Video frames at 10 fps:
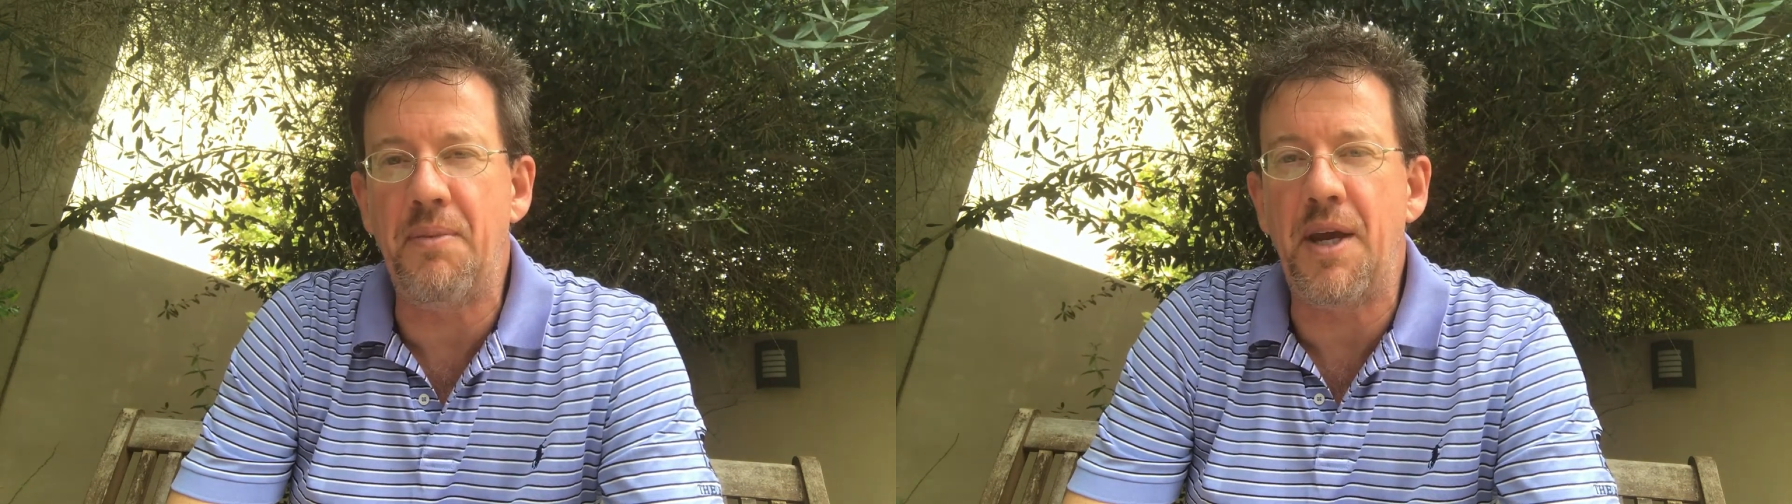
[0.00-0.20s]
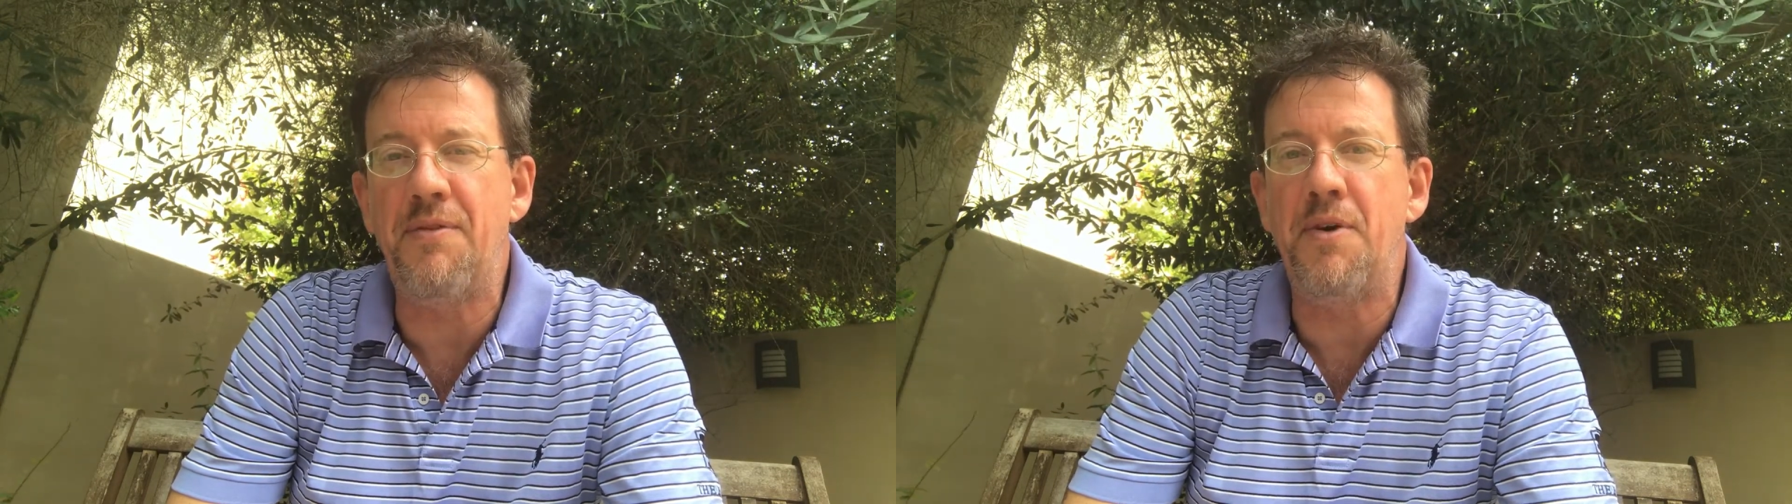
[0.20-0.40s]

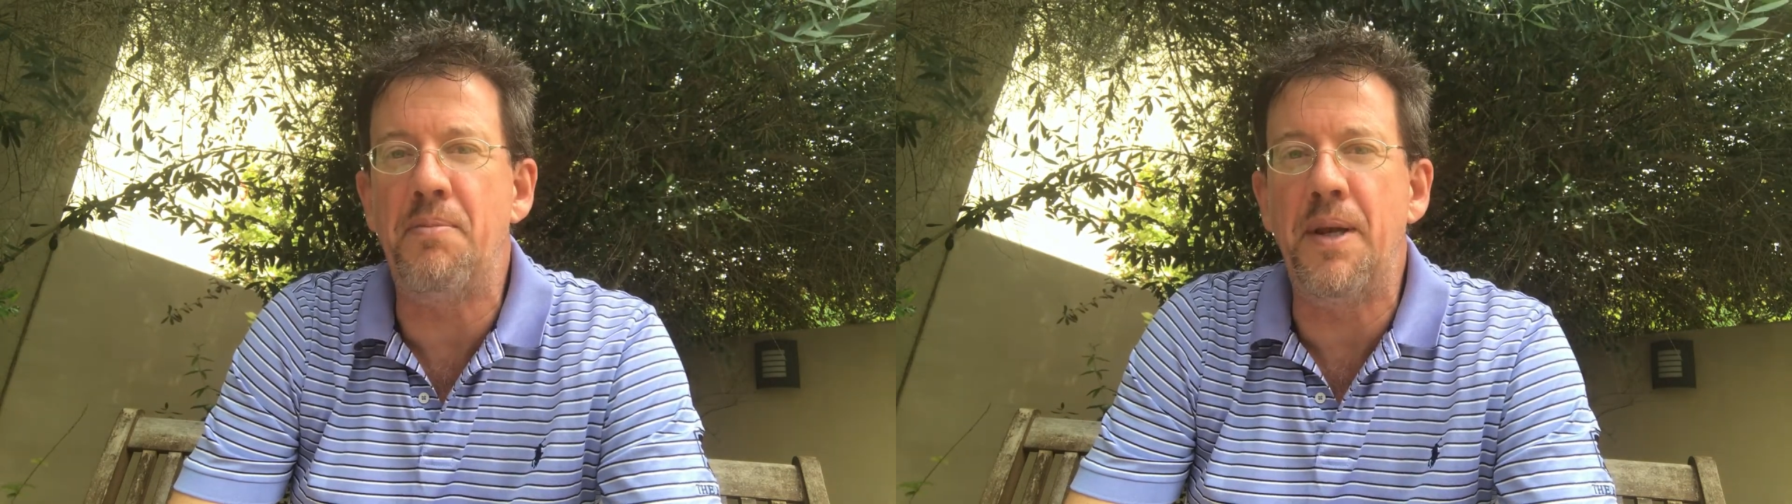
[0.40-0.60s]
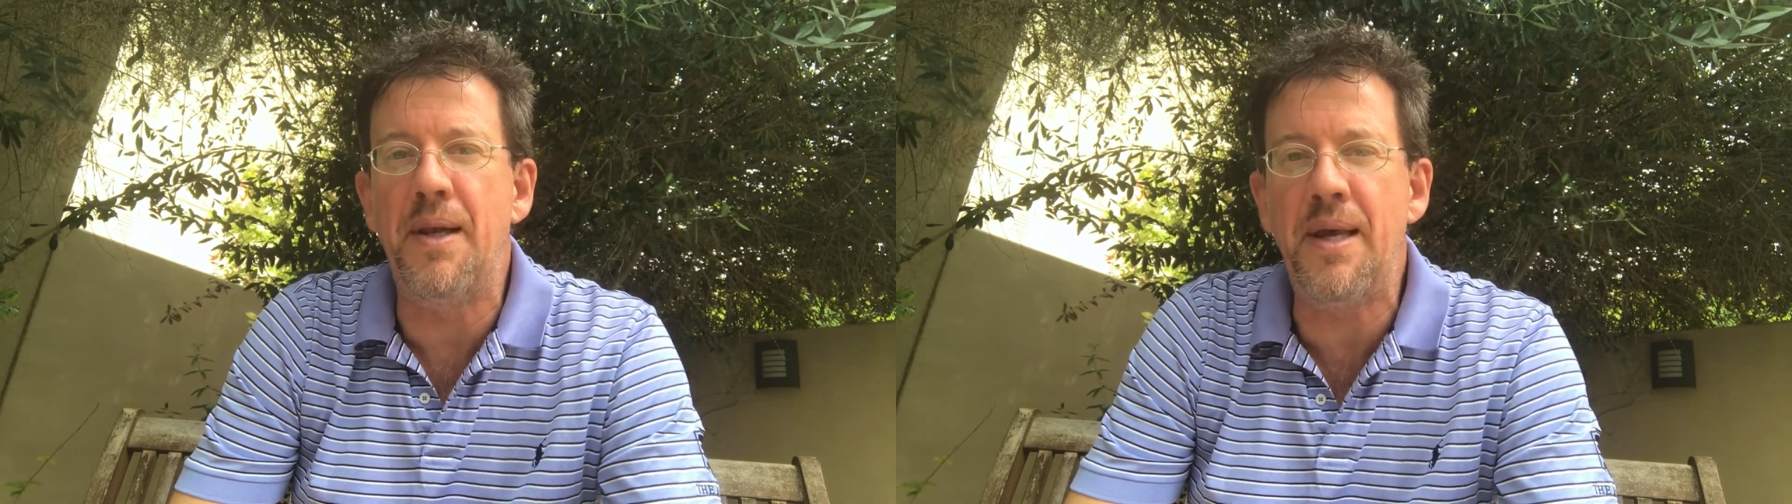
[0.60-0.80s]
if you're
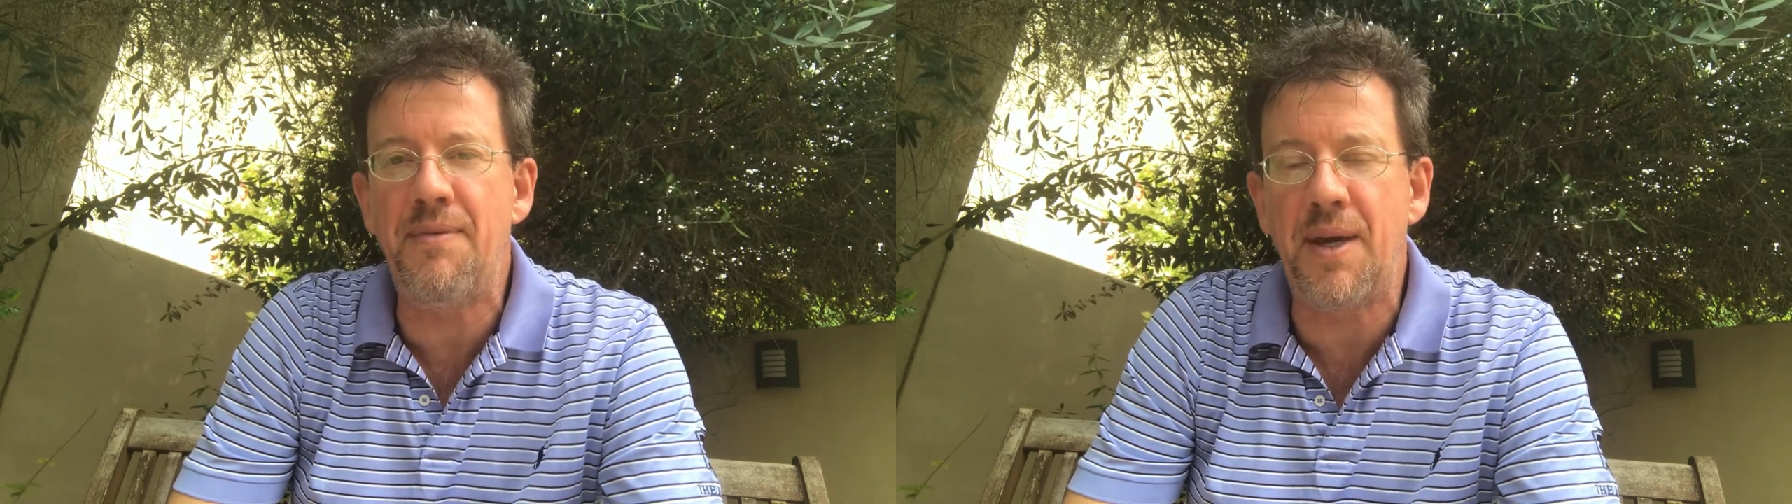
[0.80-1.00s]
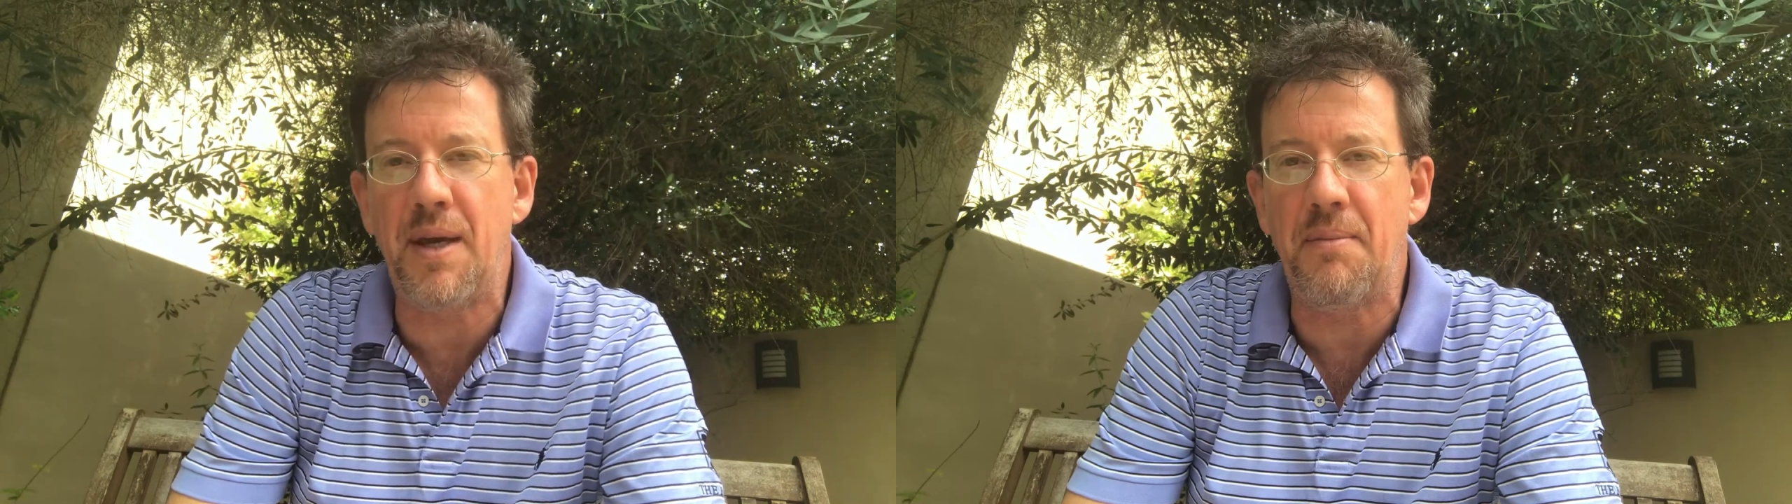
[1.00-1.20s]

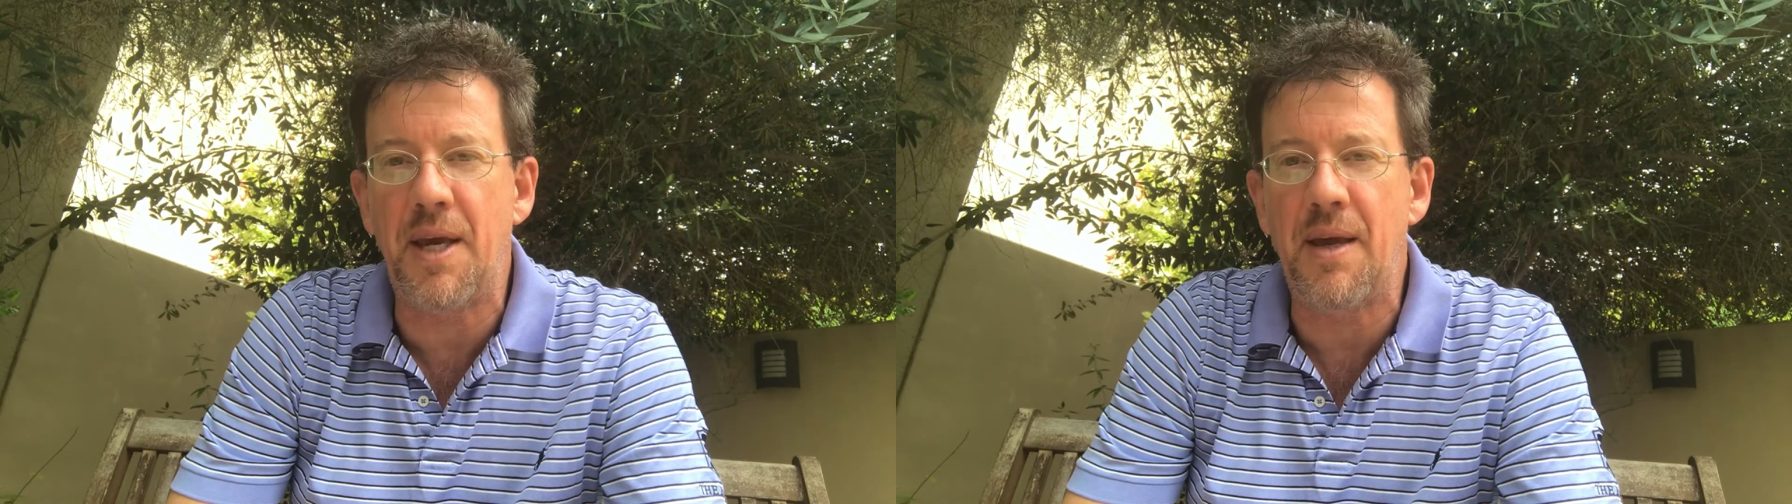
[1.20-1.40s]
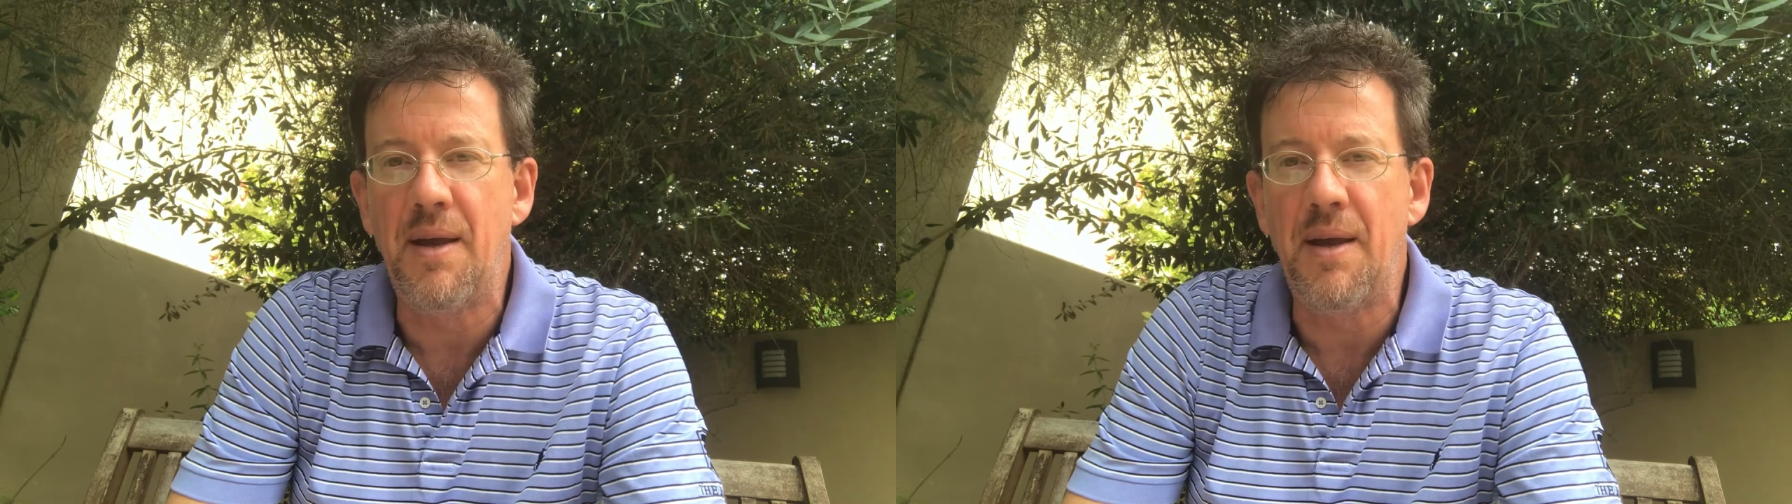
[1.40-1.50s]
believing in me,